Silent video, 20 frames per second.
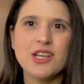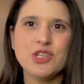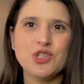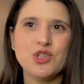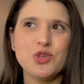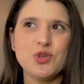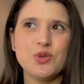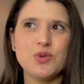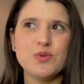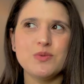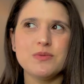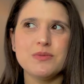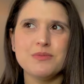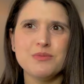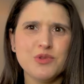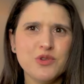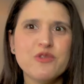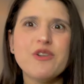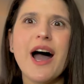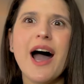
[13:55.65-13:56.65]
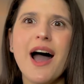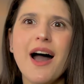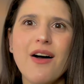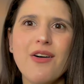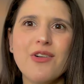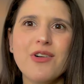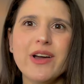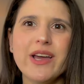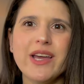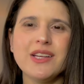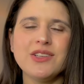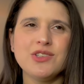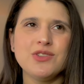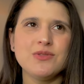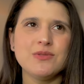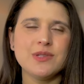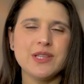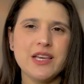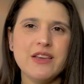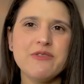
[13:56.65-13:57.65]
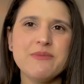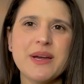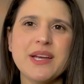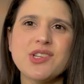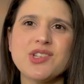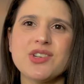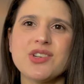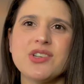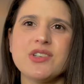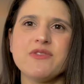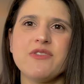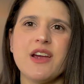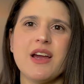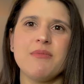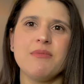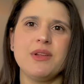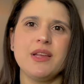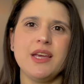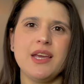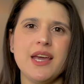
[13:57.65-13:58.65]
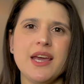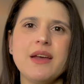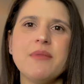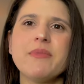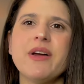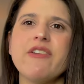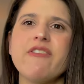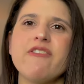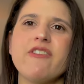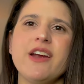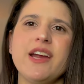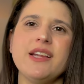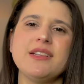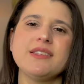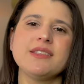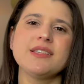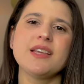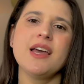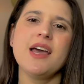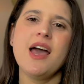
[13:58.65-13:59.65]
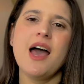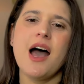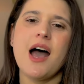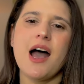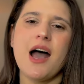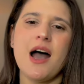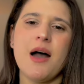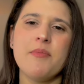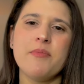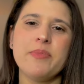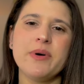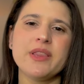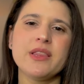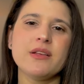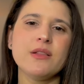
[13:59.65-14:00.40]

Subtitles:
to move out and to leave my church family and my friends. But the